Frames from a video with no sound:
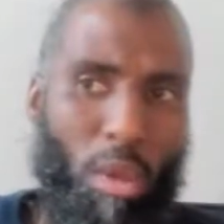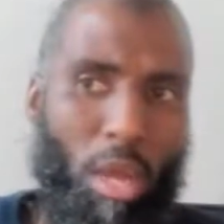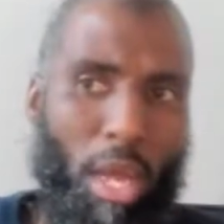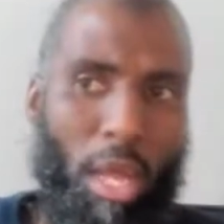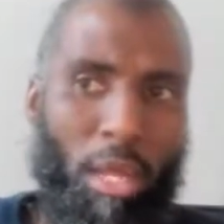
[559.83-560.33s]

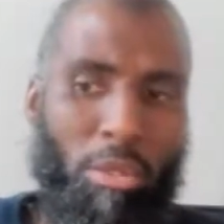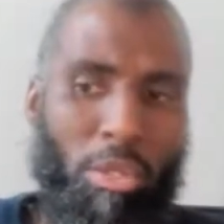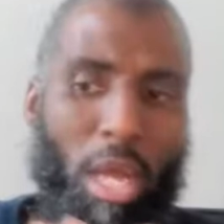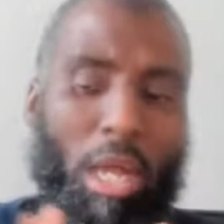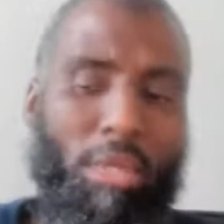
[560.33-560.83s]
And
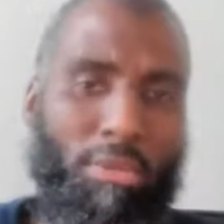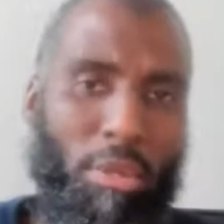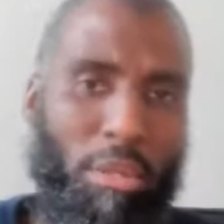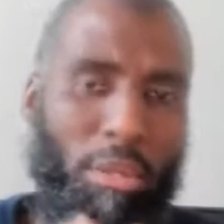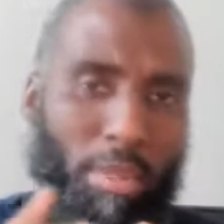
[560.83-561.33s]
scholars have
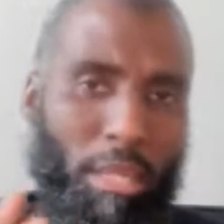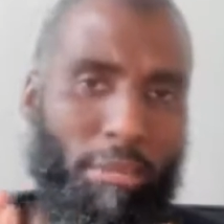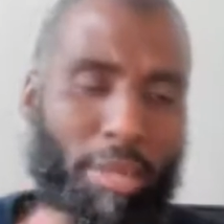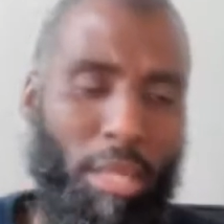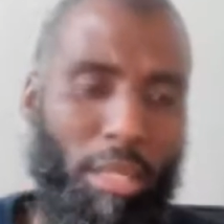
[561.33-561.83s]
talked about the
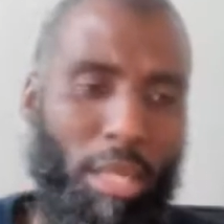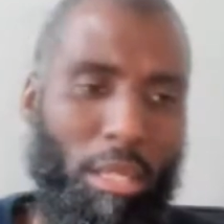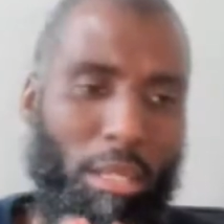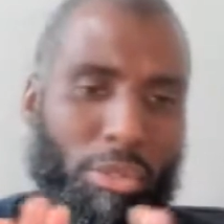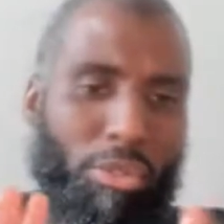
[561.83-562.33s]
fact
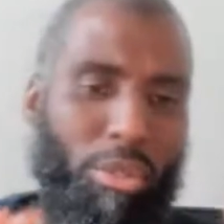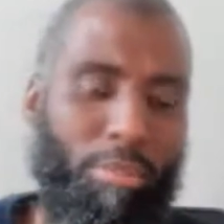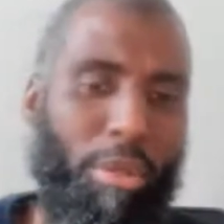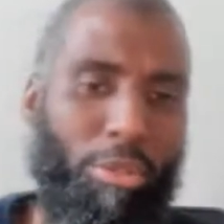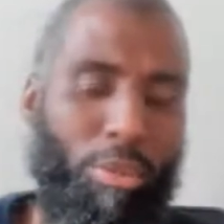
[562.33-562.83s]
that this is the
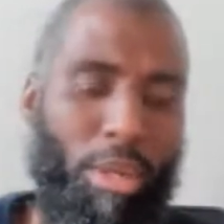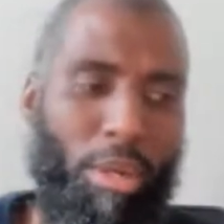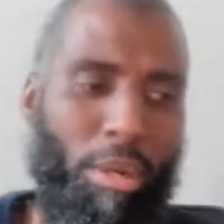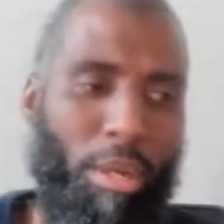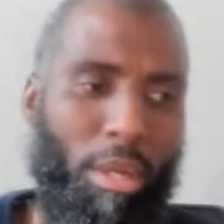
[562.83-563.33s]
month
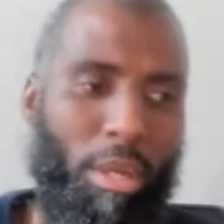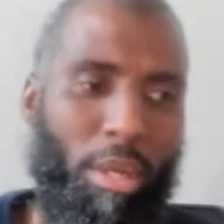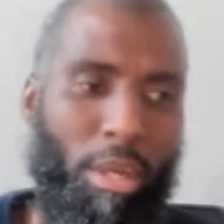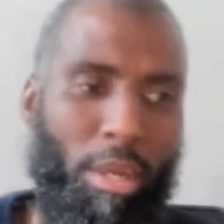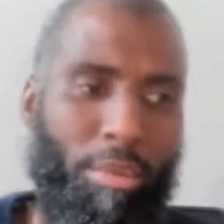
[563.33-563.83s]
where
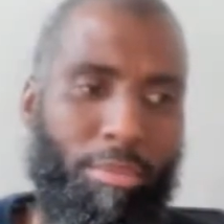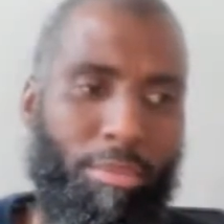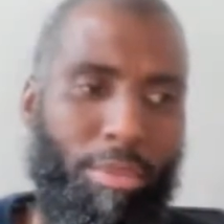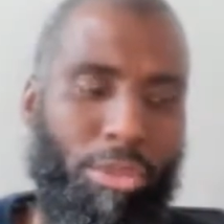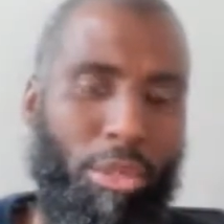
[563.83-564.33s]

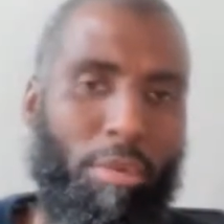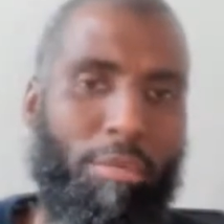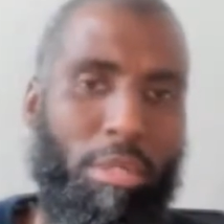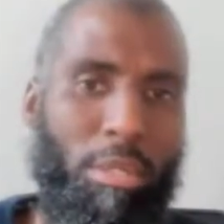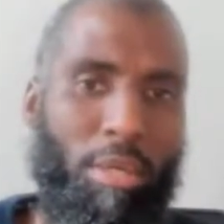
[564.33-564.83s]

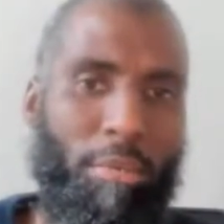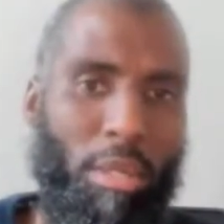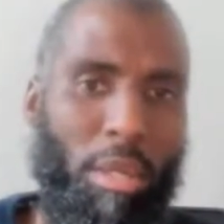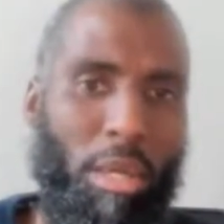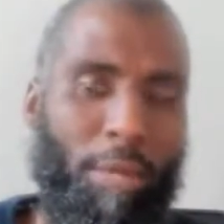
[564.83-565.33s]
servants of
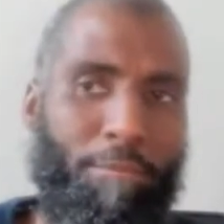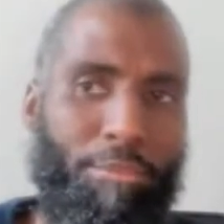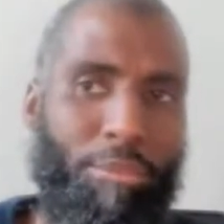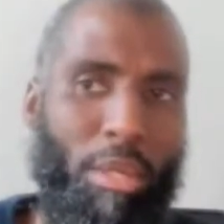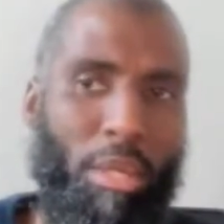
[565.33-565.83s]
Allah,
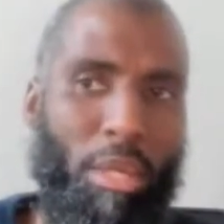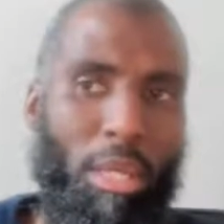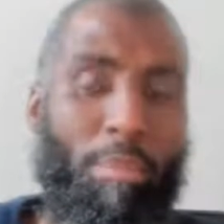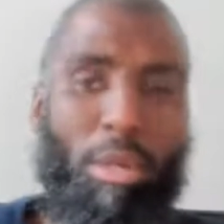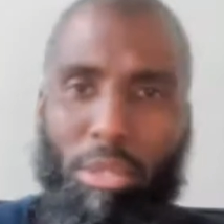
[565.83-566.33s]

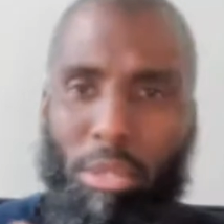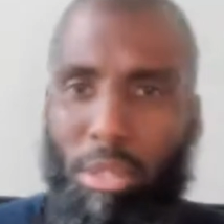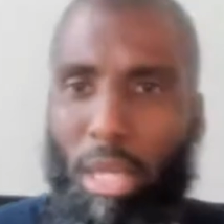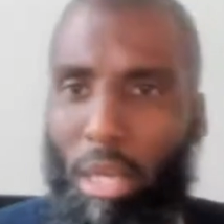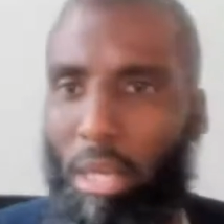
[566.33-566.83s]
and I'm going to just
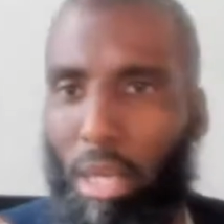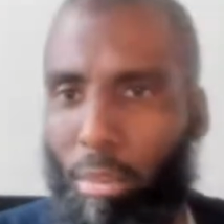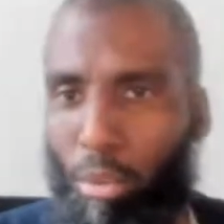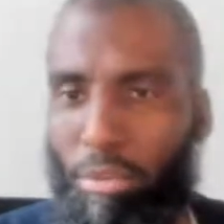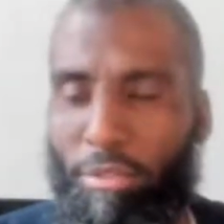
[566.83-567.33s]
say Allah
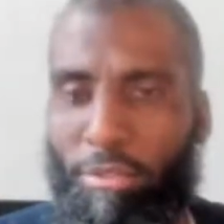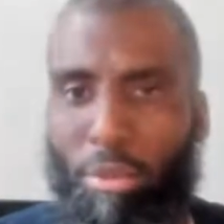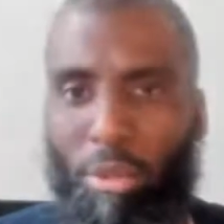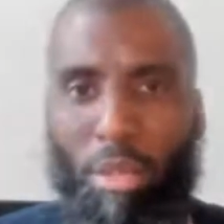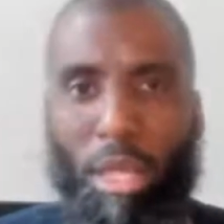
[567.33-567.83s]
moving
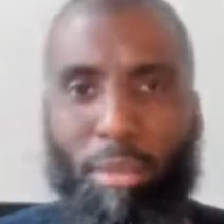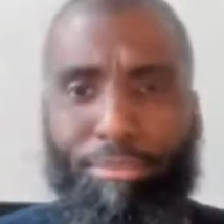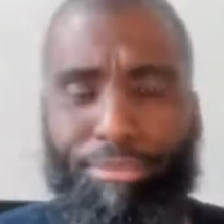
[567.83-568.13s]
forward, okay?